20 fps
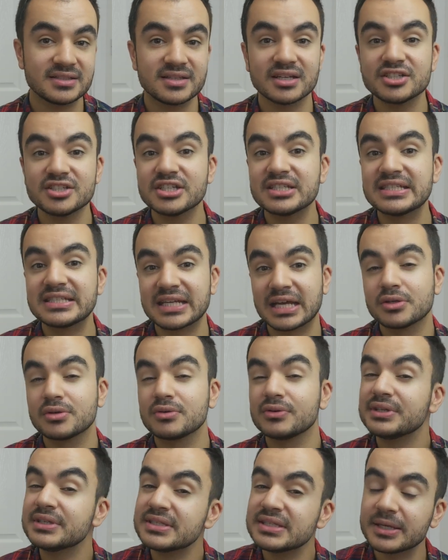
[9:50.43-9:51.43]
such as
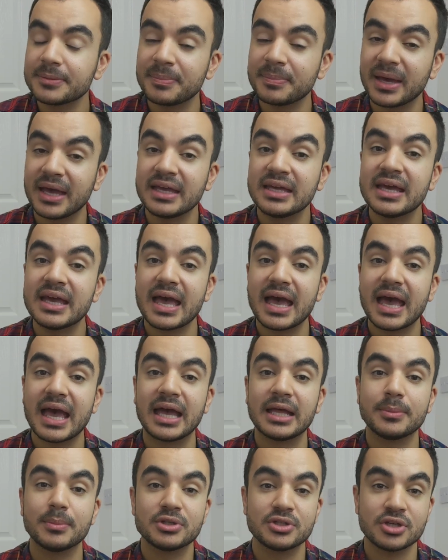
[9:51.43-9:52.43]
statutory sick pay
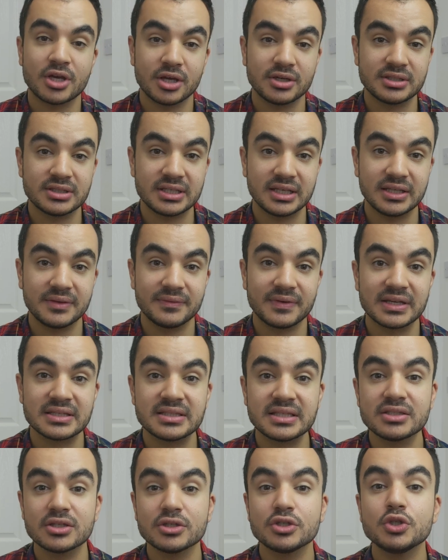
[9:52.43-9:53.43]
and maternity leave, as
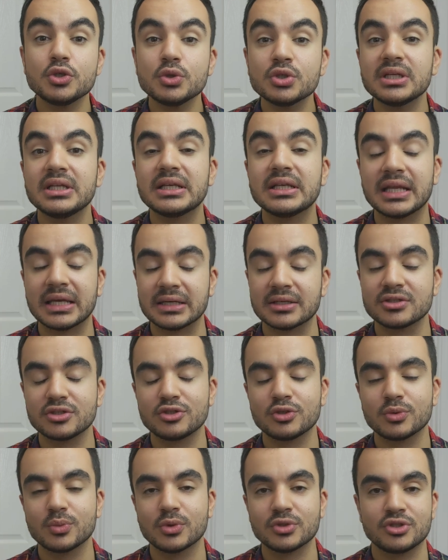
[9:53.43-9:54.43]
these are usually
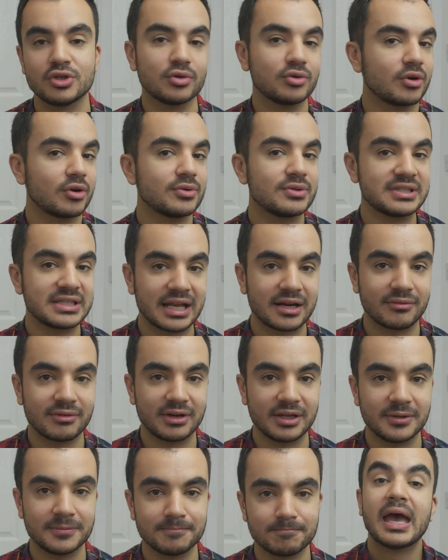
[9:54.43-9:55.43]
linked towards your gross
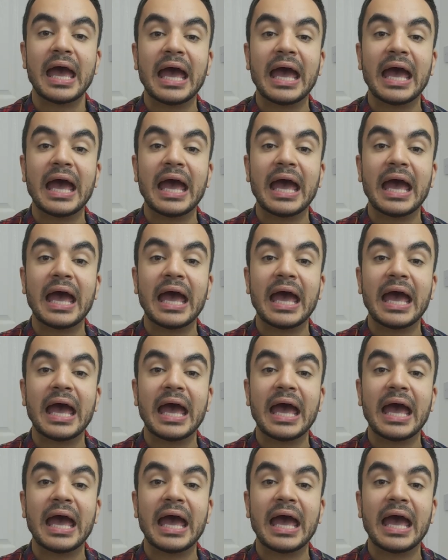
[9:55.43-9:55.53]
salary.